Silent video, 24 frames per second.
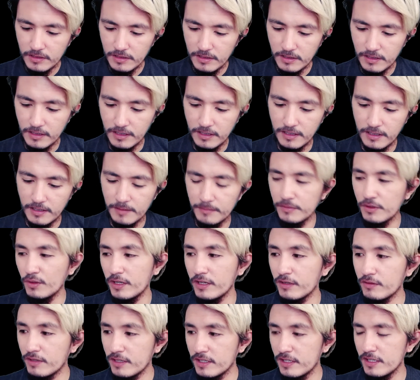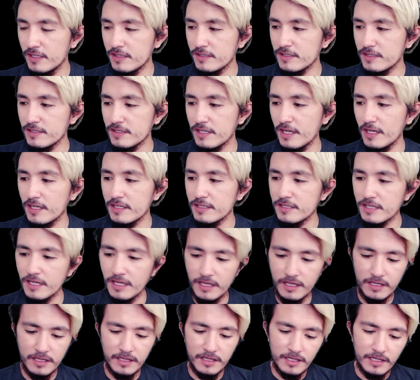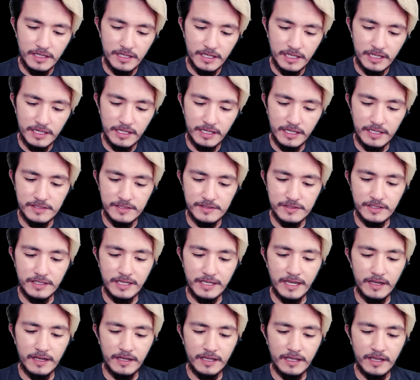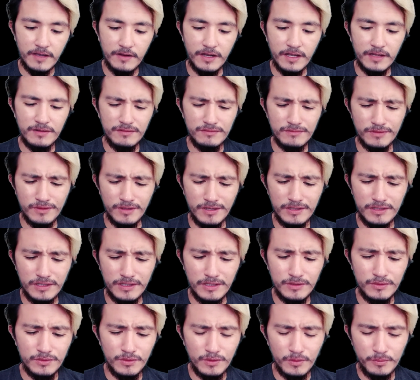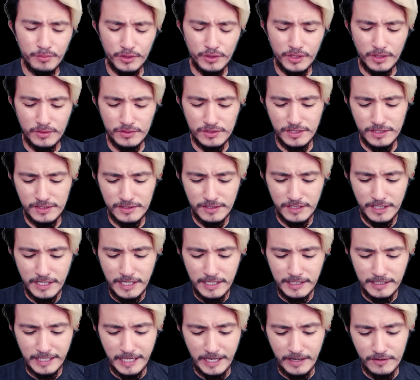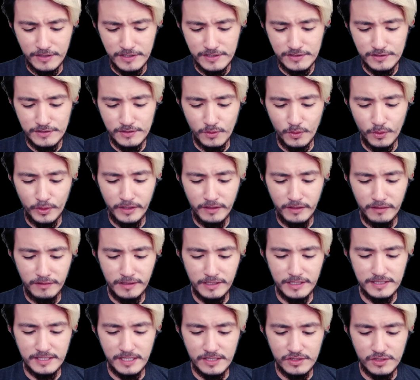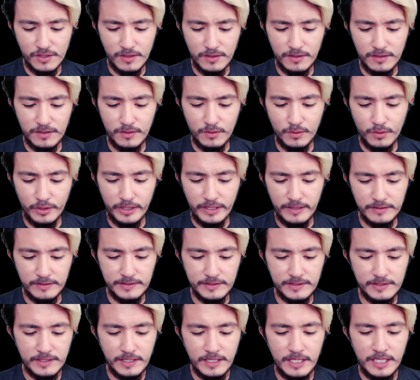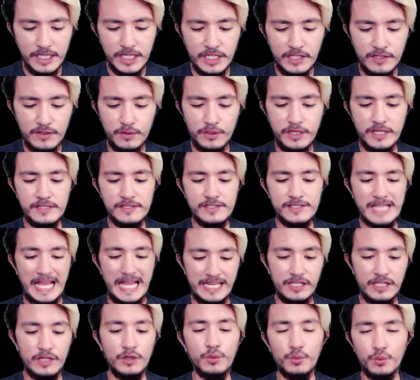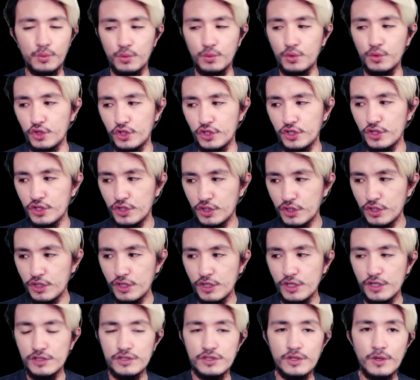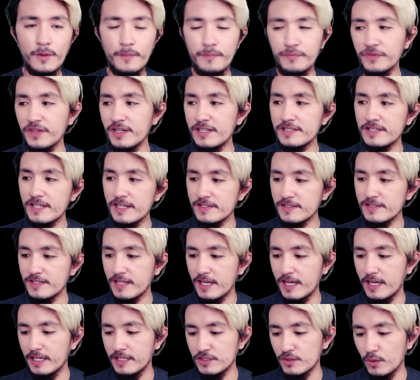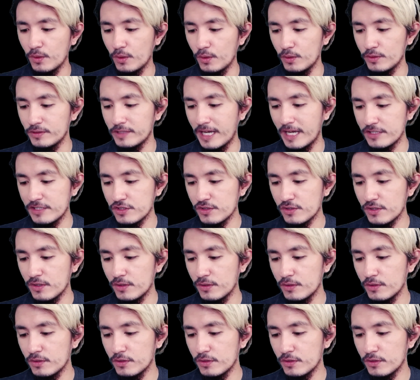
yung ingredients niya kasi nakalagay is I don't know how to pronounce this, carex oil, essential oils including sandalwood. So it says na it's all natural,